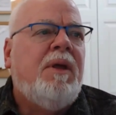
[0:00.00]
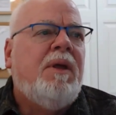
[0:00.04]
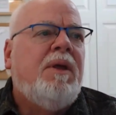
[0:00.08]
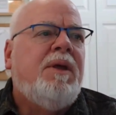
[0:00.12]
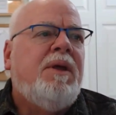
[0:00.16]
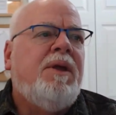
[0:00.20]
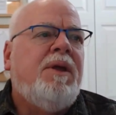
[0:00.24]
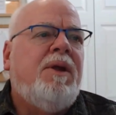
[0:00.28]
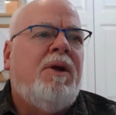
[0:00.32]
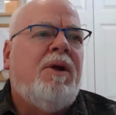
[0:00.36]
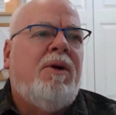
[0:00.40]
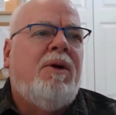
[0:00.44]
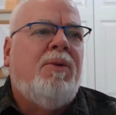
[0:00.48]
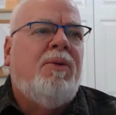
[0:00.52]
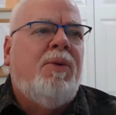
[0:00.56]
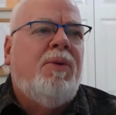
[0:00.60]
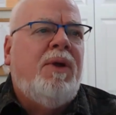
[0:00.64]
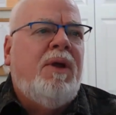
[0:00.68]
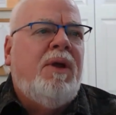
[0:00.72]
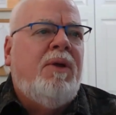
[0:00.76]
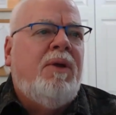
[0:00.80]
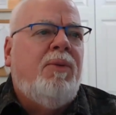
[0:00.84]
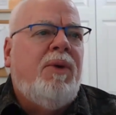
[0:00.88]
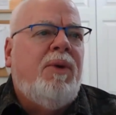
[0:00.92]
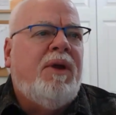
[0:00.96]
You know,
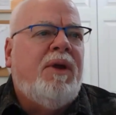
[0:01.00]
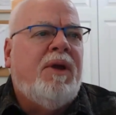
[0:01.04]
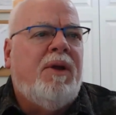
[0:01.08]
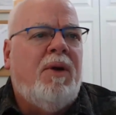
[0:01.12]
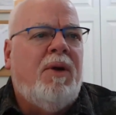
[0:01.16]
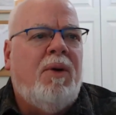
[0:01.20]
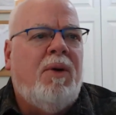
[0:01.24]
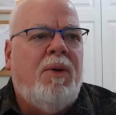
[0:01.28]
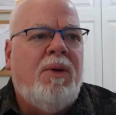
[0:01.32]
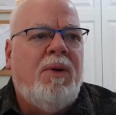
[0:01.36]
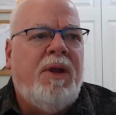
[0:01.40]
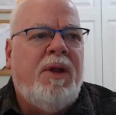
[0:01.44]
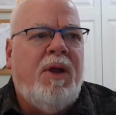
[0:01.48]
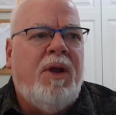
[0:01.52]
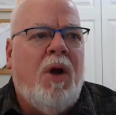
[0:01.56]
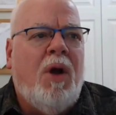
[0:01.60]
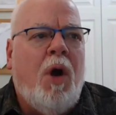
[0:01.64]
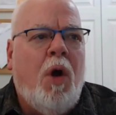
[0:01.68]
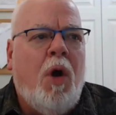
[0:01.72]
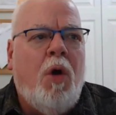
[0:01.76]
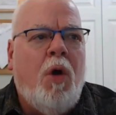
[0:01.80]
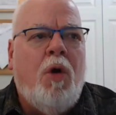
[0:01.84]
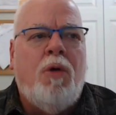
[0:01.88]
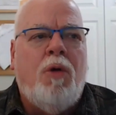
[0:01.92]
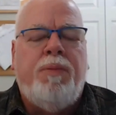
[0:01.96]
we, we can only
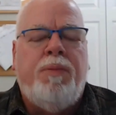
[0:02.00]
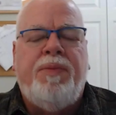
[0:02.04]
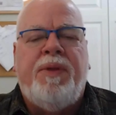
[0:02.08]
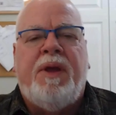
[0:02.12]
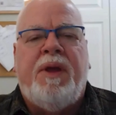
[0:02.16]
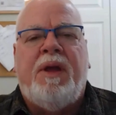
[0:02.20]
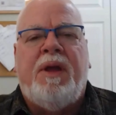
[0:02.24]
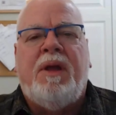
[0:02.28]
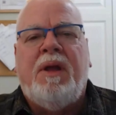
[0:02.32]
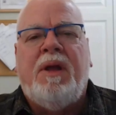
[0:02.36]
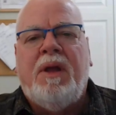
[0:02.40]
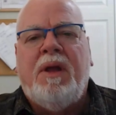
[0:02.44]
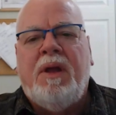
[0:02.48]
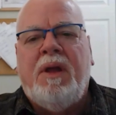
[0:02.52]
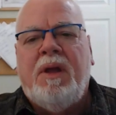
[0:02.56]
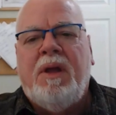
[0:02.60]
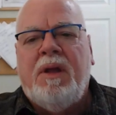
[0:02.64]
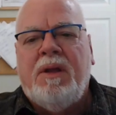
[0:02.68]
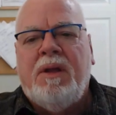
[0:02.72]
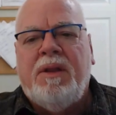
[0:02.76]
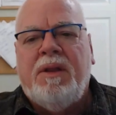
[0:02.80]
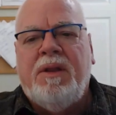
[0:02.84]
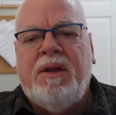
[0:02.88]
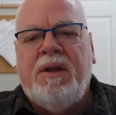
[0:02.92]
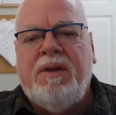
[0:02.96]
hope that
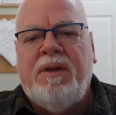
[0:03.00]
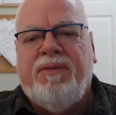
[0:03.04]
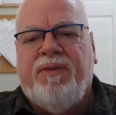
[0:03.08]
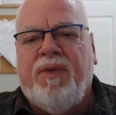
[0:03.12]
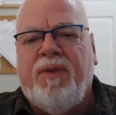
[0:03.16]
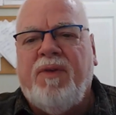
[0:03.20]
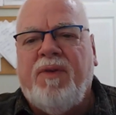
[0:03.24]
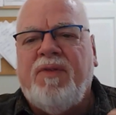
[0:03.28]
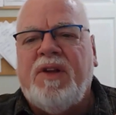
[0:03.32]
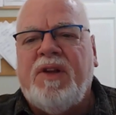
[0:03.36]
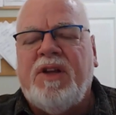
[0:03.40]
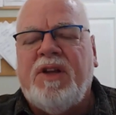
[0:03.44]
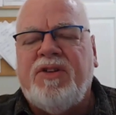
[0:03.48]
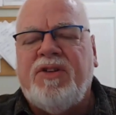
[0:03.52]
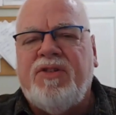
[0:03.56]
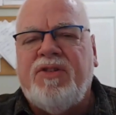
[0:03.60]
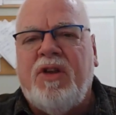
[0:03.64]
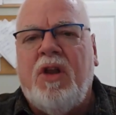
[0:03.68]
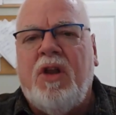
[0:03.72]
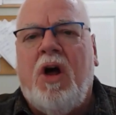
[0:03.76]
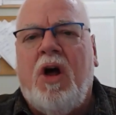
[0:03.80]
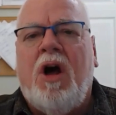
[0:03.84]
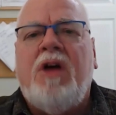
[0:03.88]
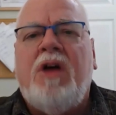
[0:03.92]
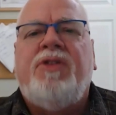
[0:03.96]
the frivolous
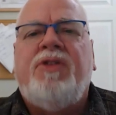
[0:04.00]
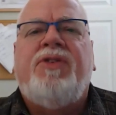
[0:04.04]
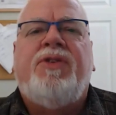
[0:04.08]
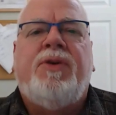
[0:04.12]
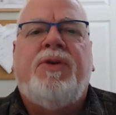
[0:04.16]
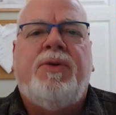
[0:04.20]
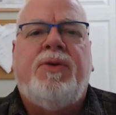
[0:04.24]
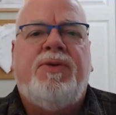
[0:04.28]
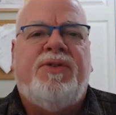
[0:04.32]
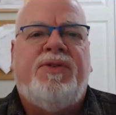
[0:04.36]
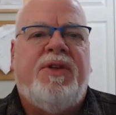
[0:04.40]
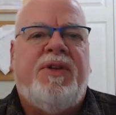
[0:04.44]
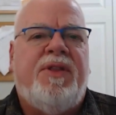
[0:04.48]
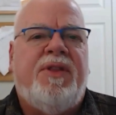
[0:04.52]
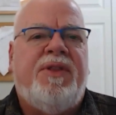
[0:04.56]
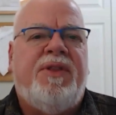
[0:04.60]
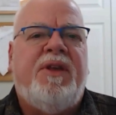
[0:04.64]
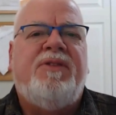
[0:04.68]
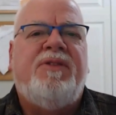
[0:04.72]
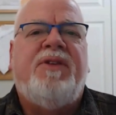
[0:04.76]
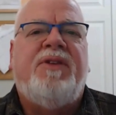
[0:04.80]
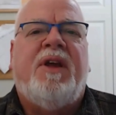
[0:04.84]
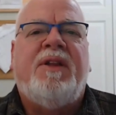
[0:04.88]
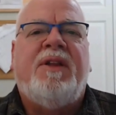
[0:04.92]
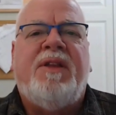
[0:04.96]
lawsuits and
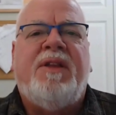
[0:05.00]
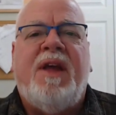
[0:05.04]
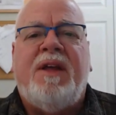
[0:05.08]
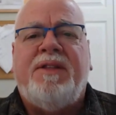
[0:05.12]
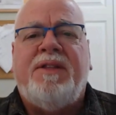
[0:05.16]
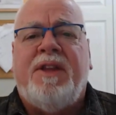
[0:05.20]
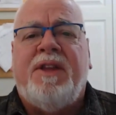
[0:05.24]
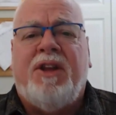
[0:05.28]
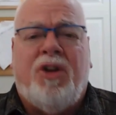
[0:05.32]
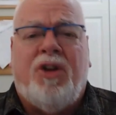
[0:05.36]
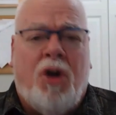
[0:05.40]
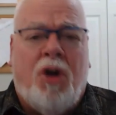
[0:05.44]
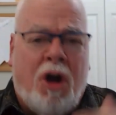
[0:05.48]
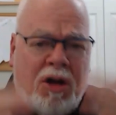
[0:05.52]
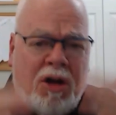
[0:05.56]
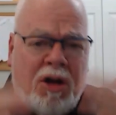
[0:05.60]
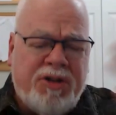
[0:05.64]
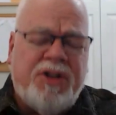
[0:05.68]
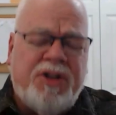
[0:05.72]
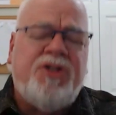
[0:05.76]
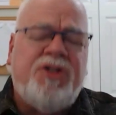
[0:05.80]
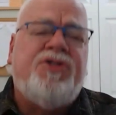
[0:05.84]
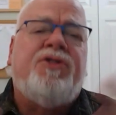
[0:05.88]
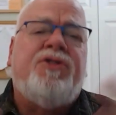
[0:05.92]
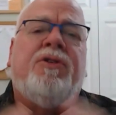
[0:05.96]
things like that that cause
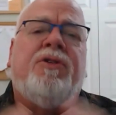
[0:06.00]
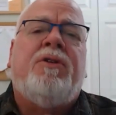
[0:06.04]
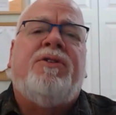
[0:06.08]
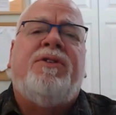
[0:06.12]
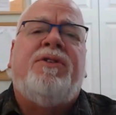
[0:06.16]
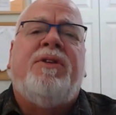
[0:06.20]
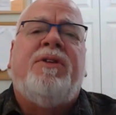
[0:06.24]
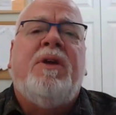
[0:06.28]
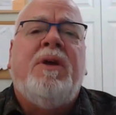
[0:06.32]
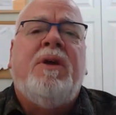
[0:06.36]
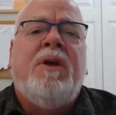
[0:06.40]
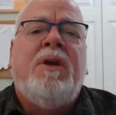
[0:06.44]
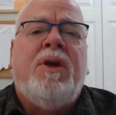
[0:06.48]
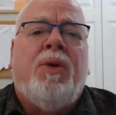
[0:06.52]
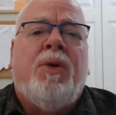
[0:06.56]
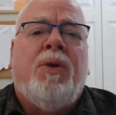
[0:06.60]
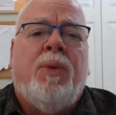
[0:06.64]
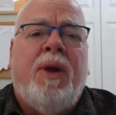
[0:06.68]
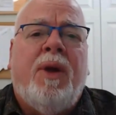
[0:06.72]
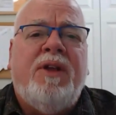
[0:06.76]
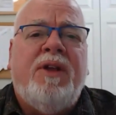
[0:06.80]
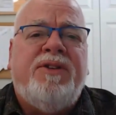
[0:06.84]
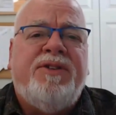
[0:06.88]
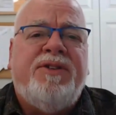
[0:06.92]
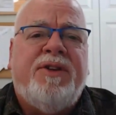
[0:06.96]
insurance
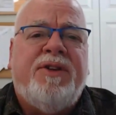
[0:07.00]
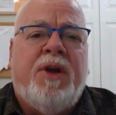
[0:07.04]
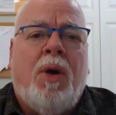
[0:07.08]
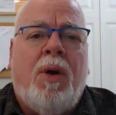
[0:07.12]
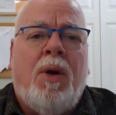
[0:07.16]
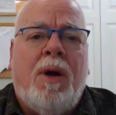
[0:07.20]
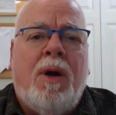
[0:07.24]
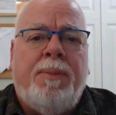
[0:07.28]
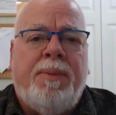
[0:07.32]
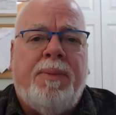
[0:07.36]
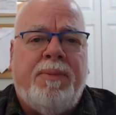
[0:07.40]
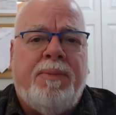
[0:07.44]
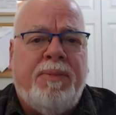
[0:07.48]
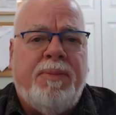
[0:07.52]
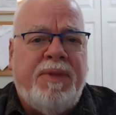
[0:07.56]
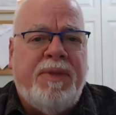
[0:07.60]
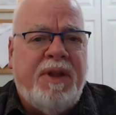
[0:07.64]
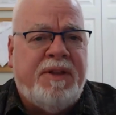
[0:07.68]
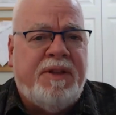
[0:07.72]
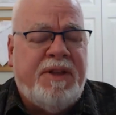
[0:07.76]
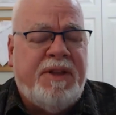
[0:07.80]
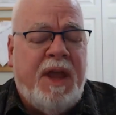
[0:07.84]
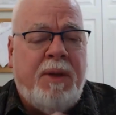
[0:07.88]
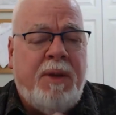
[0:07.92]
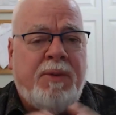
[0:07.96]
rates to go up,
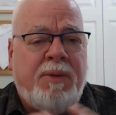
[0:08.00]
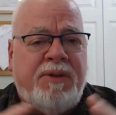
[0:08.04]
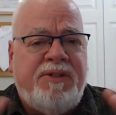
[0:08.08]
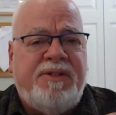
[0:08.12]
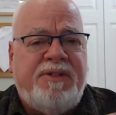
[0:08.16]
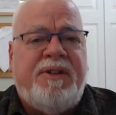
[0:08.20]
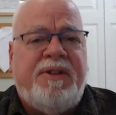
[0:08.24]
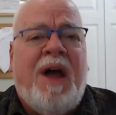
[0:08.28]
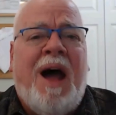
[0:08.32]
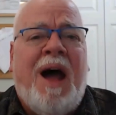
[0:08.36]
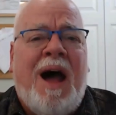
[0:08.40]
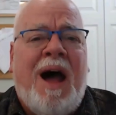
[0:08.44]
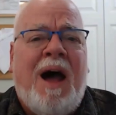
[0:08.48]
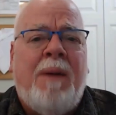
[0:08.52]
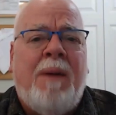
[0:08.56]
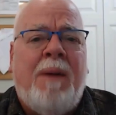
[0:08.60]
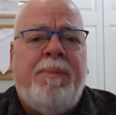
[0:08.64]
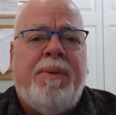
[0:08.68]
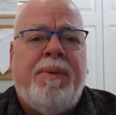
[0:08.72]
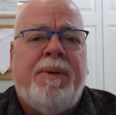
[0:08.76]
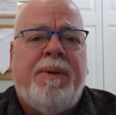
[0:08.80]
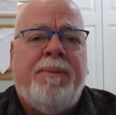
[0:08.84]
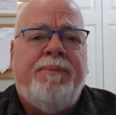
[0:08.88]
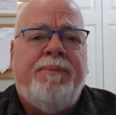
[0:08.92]
that they would stop